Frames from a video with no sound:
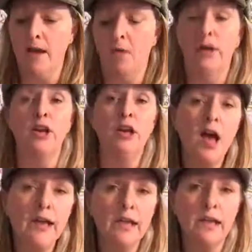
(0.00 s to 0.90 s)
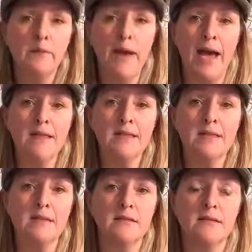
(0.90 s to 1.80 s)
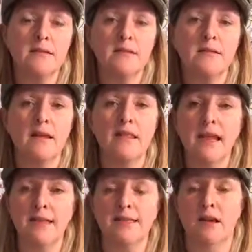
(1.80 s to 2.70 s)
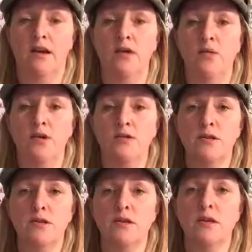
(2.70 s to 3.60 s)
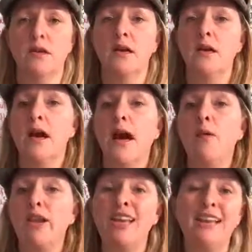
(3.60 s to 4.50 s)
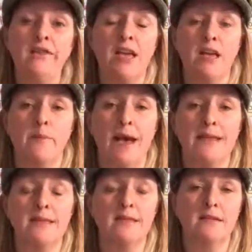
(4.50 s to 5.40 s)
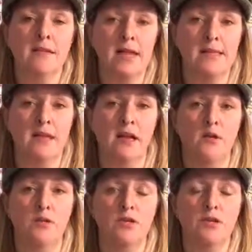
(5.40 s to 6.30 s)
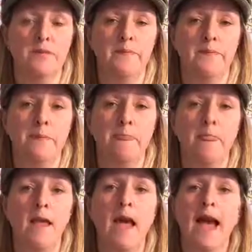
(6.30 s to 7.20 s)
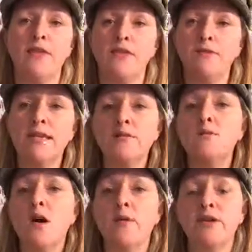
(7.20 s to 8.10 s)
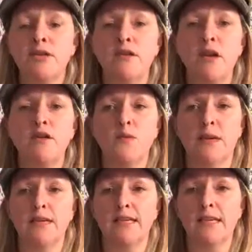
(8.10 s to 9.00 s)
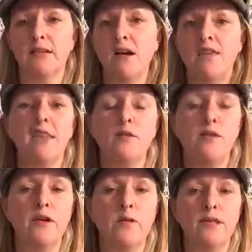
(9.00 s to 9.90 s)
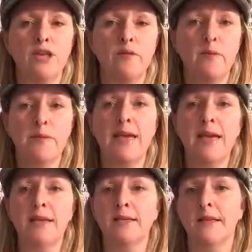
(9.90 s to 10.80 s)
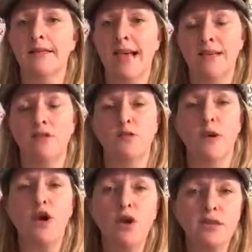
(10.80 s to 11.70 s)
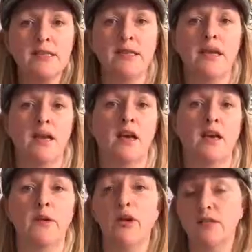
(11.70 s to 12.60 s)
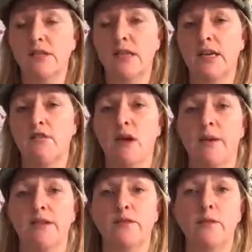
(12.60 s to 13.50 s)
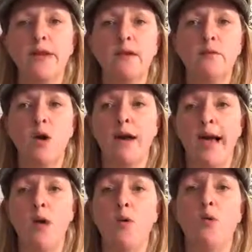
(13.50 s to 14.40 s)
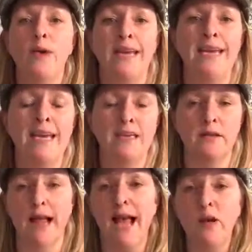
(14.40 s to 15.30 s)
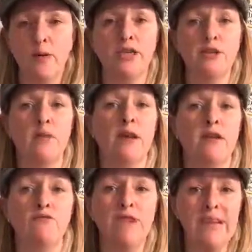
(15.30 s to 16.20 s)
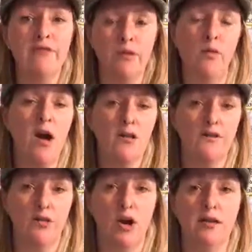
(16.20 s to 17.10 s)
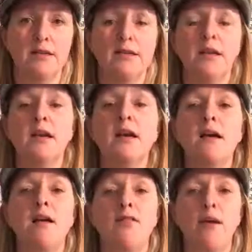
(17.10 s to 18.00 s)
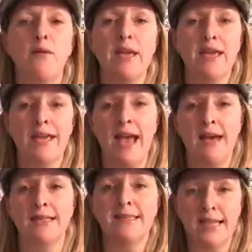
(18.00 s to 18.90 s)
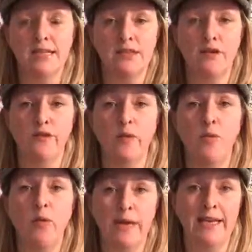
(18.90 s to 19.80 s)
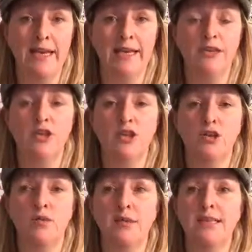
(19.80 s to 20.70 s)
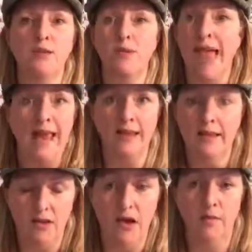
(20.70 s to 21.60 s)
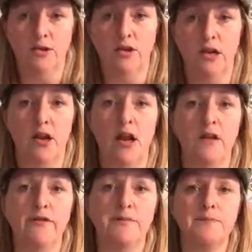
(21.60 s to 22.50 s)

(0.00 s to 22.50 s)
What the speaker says: When you're learning at your best, that's like what? And when you're living at your best, that's like what? And the reason why we do those ones is because I think that as human beings and as adults, we're constantly learning, we're constantly growing. So if we can work out what we need and how we do it when it really, really works for us, then we can get a sense of what we need to deal with anything that comes along in our life.